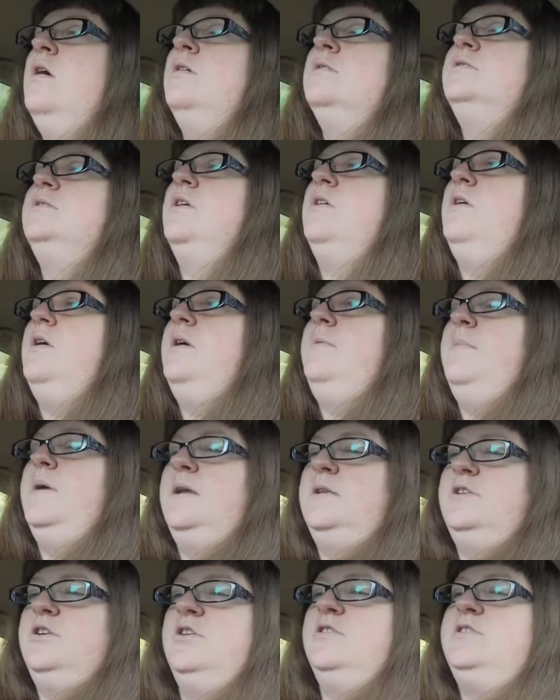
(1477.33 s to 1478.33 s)
sorry,
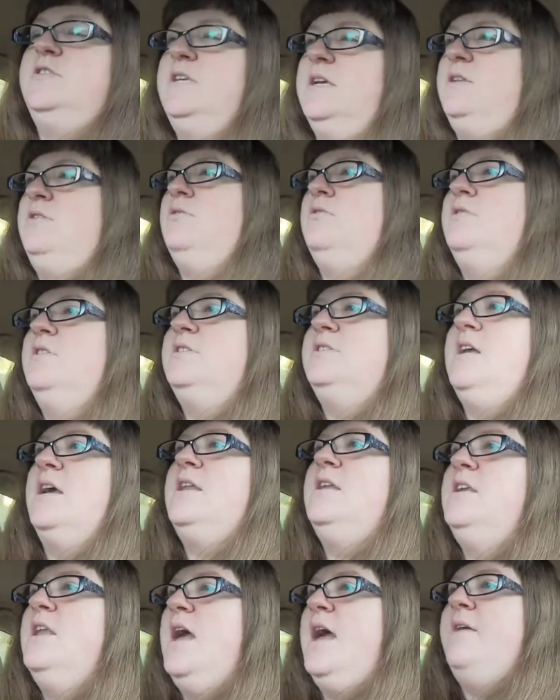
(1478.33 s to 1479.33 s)
my turn signal
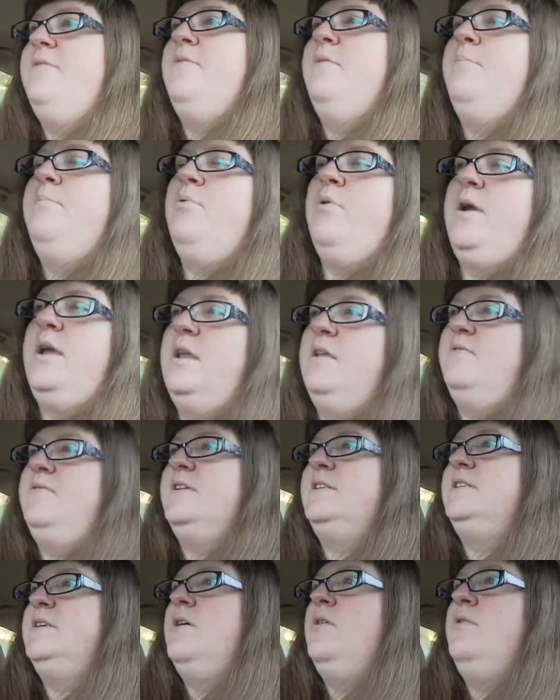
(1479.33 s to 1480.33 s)
decided to have a brain of
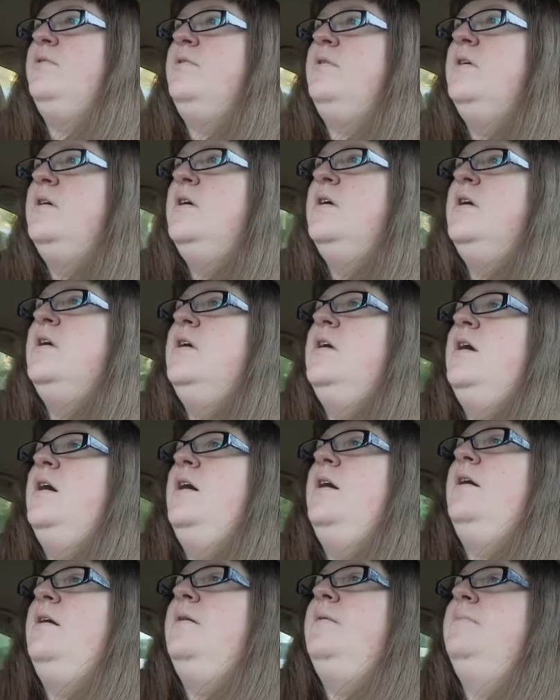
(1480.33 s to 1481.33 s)
its own.
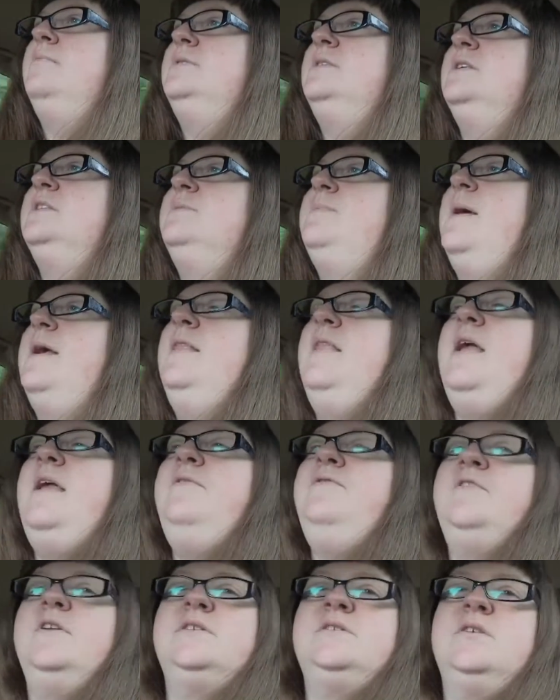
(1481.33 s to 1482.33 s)
Since my
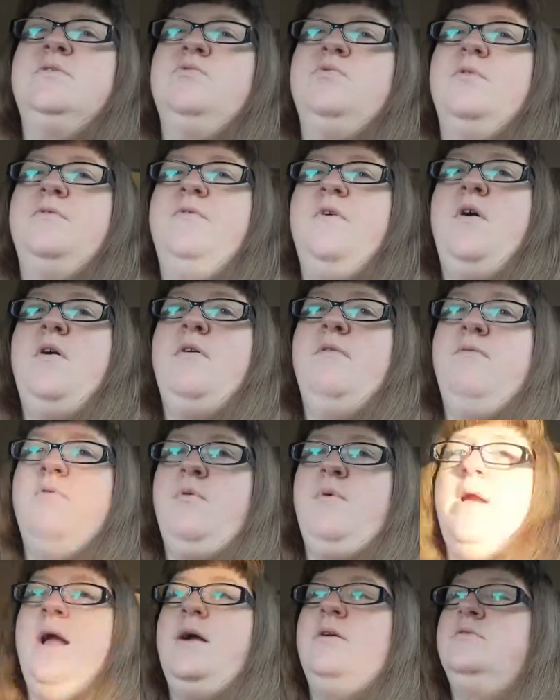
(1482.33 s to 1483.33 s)
life doesn't revolve
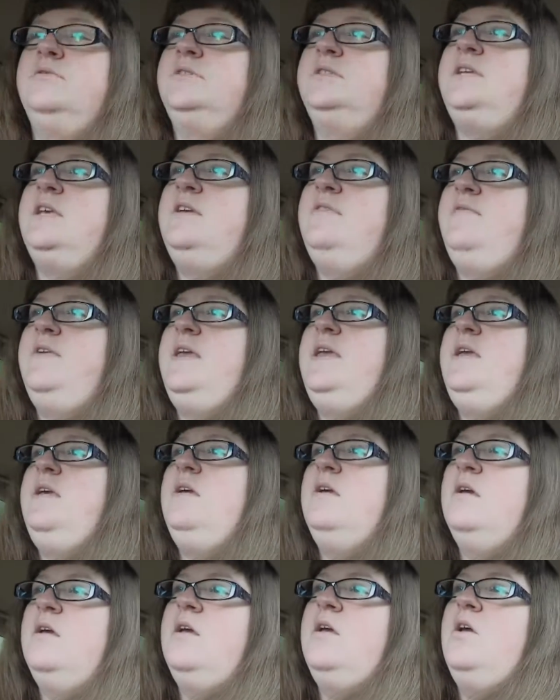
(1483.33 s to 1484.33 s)
around
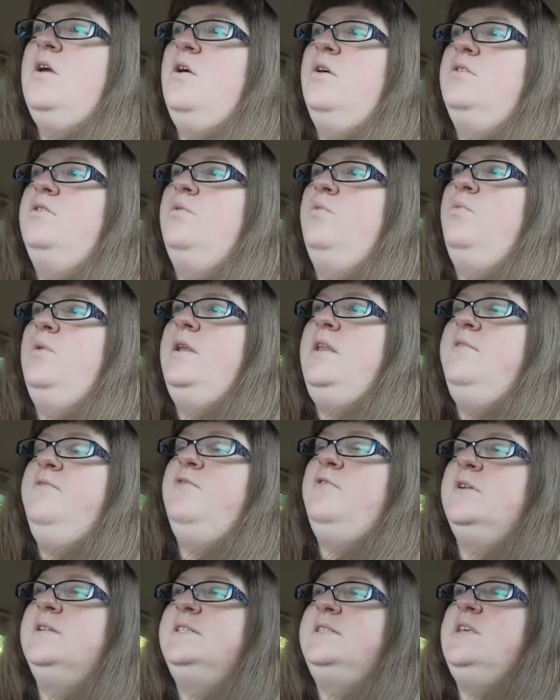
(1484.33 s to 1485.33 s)
TV,
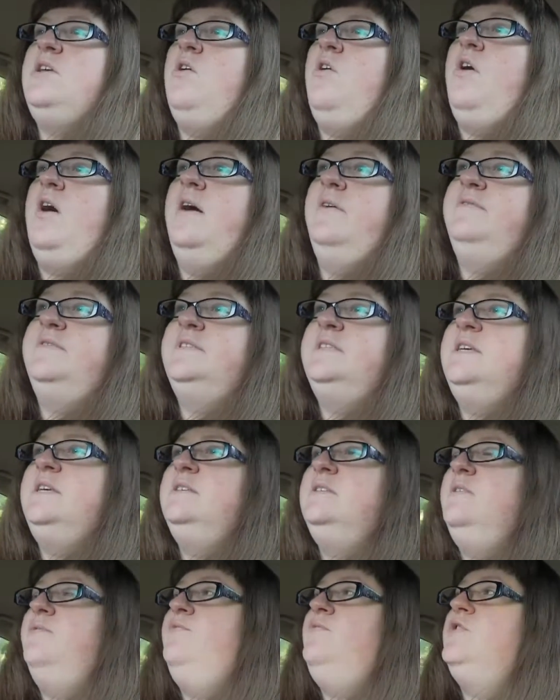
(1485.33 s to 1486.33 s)
whenever it's the off
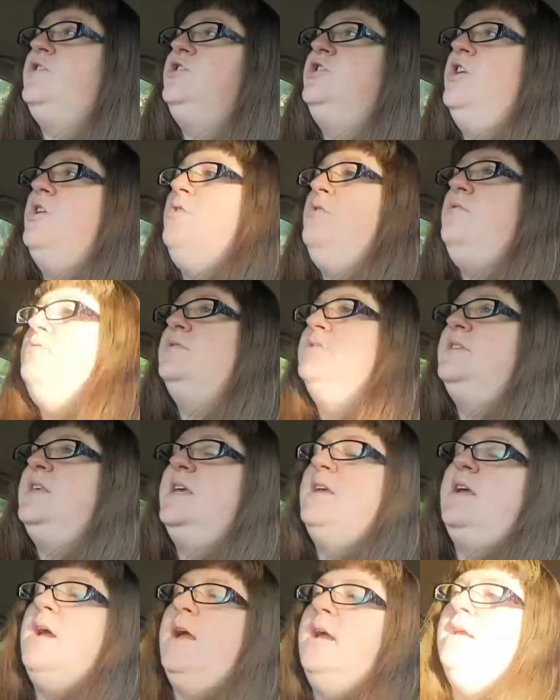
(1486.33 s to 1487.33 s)
season for shows,
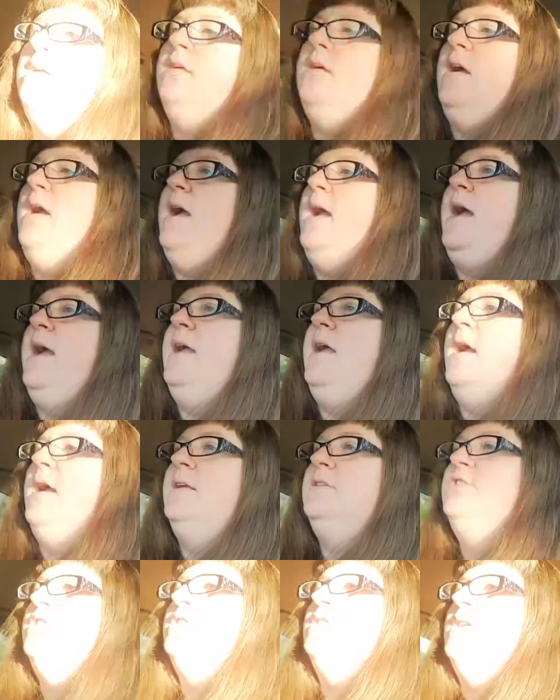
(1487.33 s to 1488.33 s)

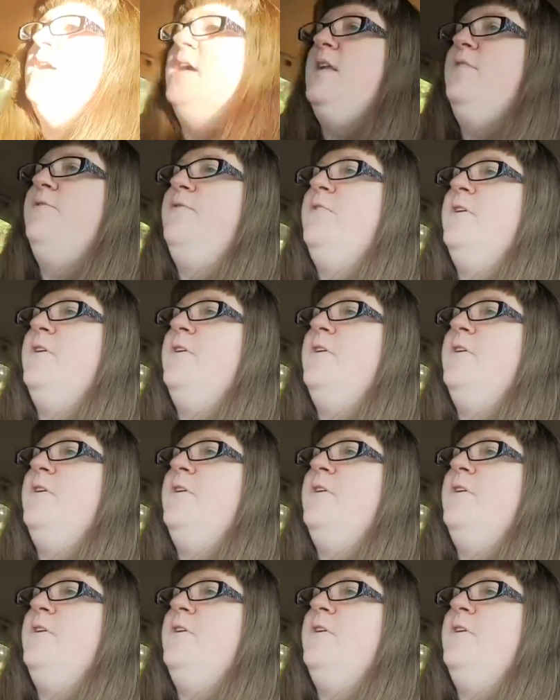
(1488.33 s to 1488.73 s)
I just kind of